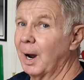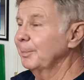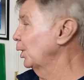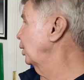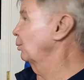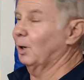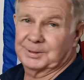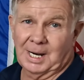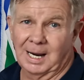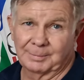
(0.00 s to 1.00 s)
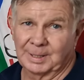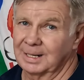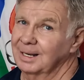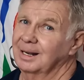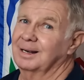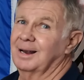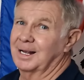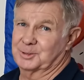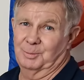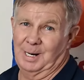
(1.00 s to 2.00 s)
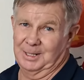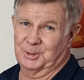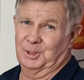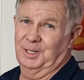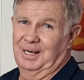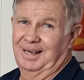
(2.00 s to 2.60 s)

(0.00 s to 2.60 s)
popular at one time, and then not so much.